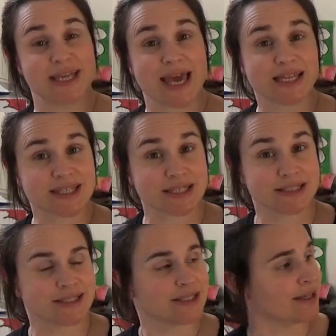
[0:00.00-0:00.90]
Yet,
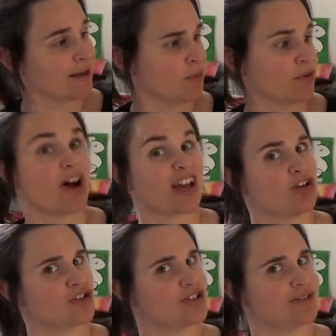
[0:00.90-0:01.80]
or I
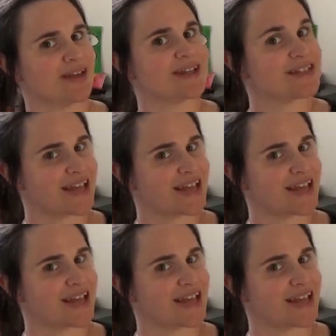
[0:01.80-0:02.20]
Can't Do This.